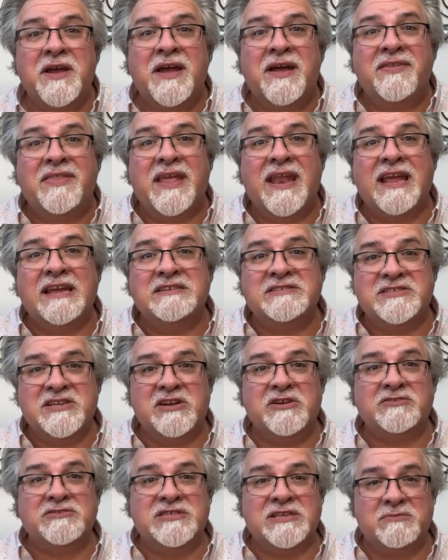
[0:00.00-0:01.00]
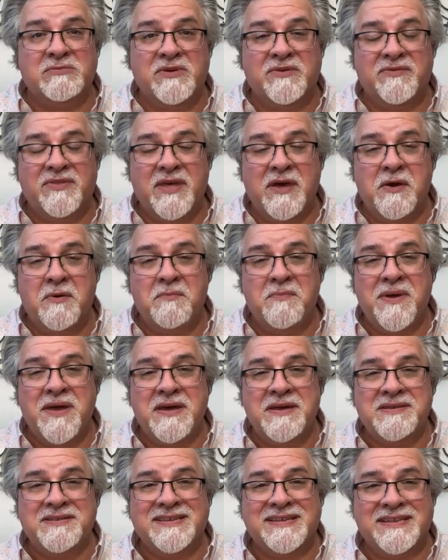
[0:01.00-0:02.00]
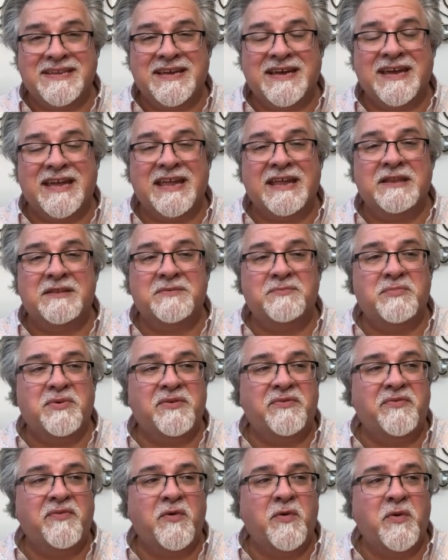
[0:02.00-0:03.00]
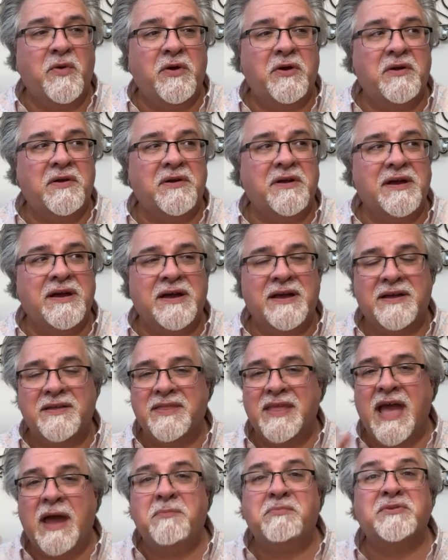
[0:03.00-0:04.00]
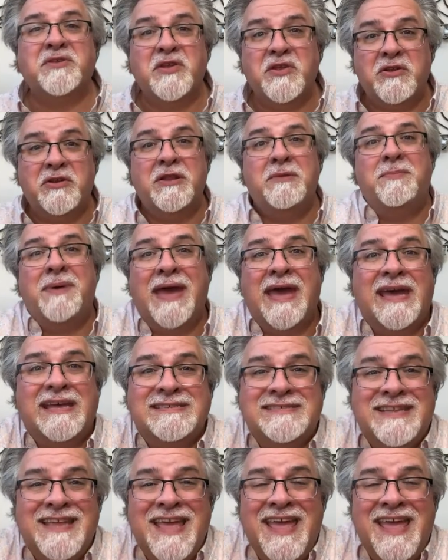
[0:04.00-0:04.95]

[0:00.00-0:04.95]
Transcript: that I shared some of them tonight before the opportunity passed.